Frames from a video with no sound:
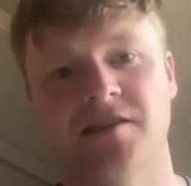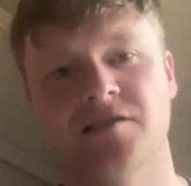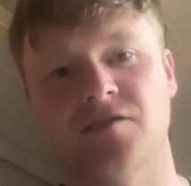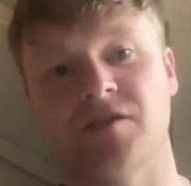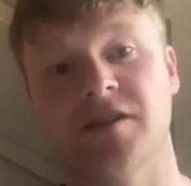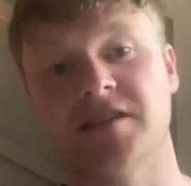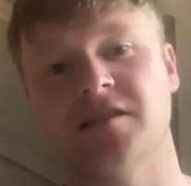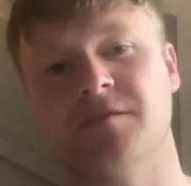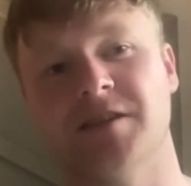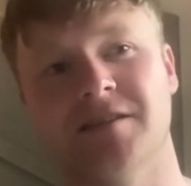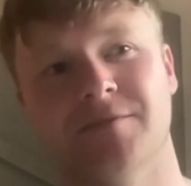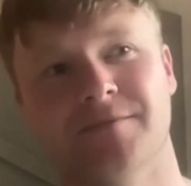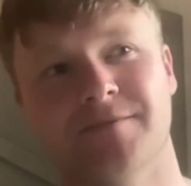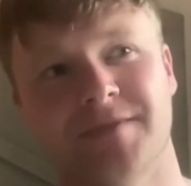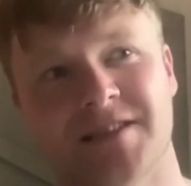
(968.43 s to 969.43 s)
So it needs to
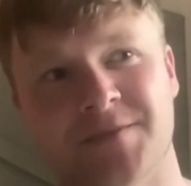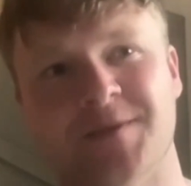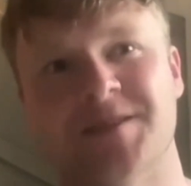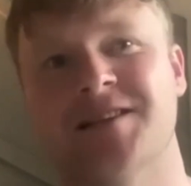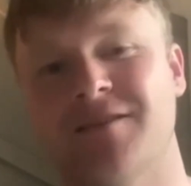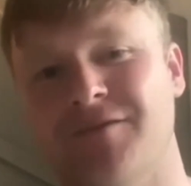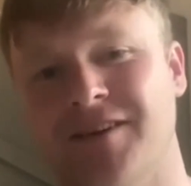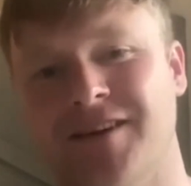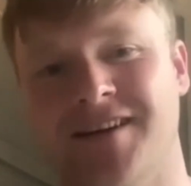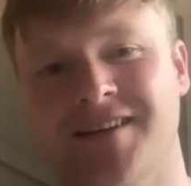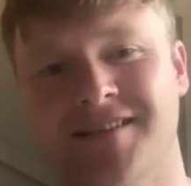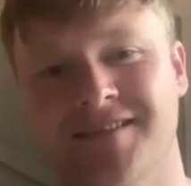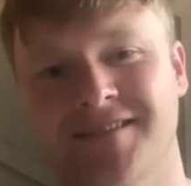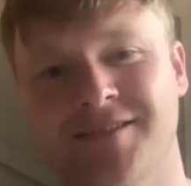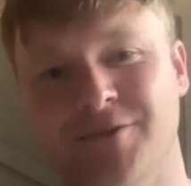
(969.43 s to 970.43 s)
be
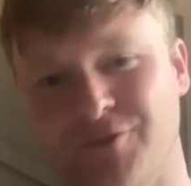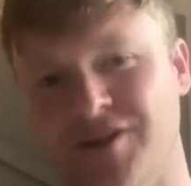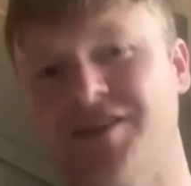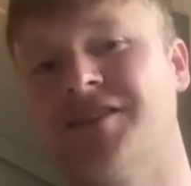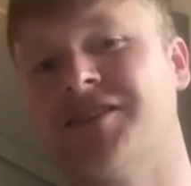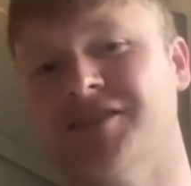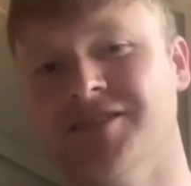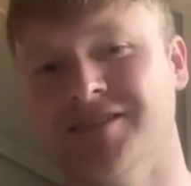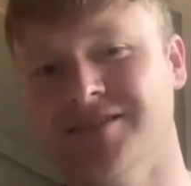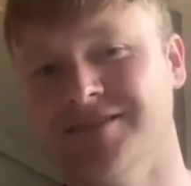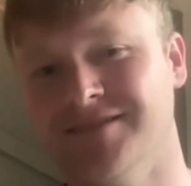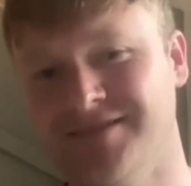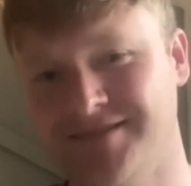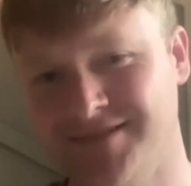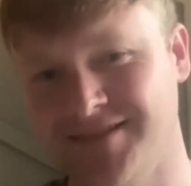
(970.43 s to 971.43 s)
specific, critical
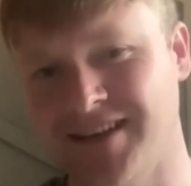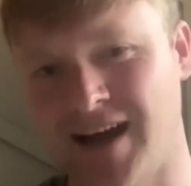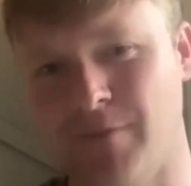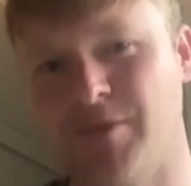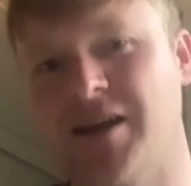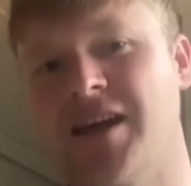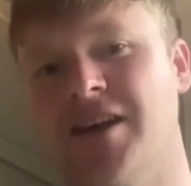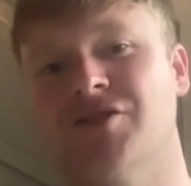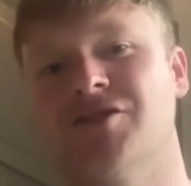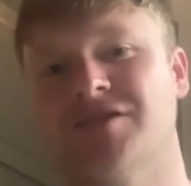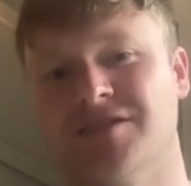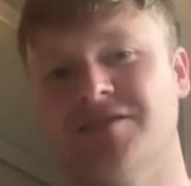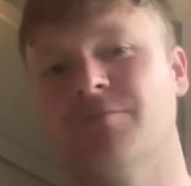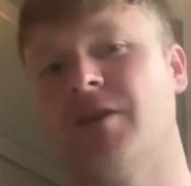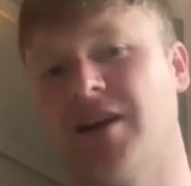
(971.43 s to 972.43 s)

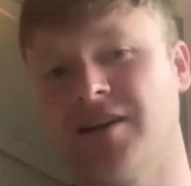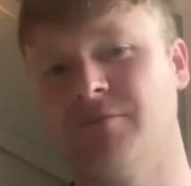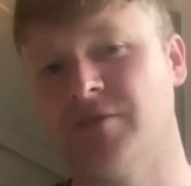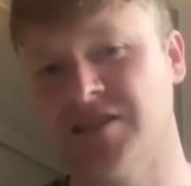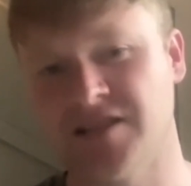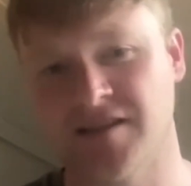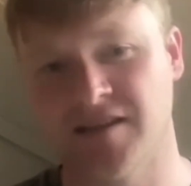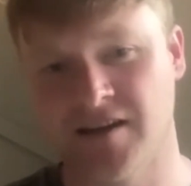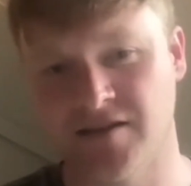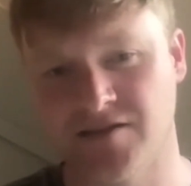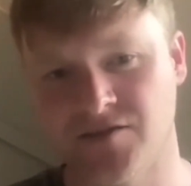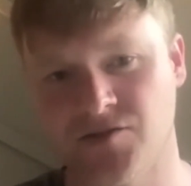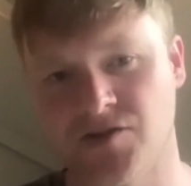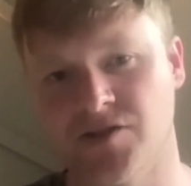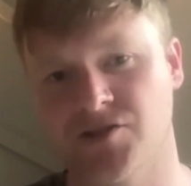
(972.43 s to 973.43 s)
applications where we see data
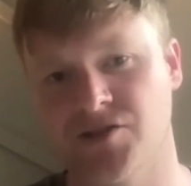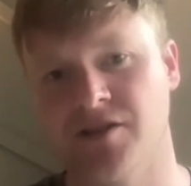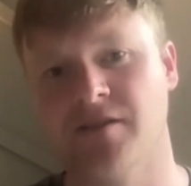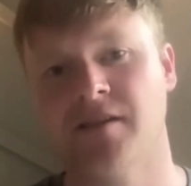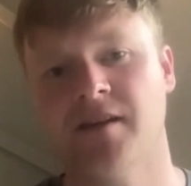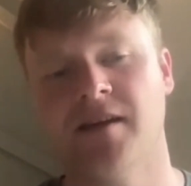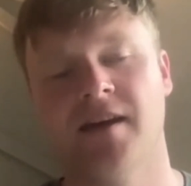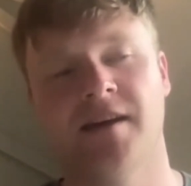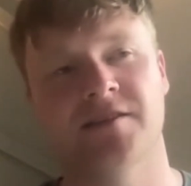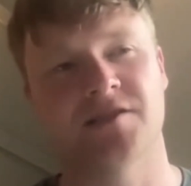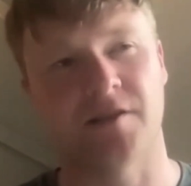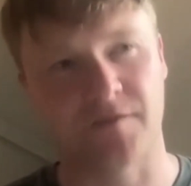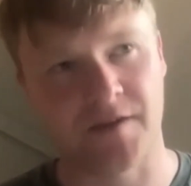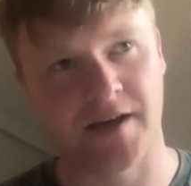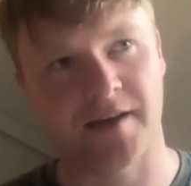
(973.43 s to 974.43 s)
destruction,
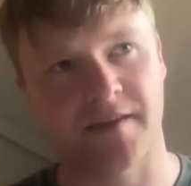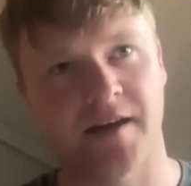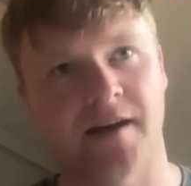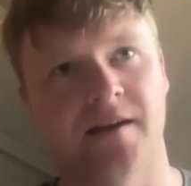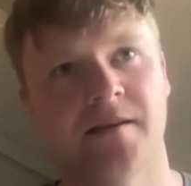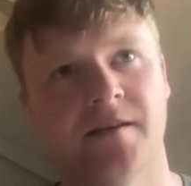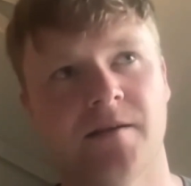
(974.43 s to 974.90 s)
stuff like that.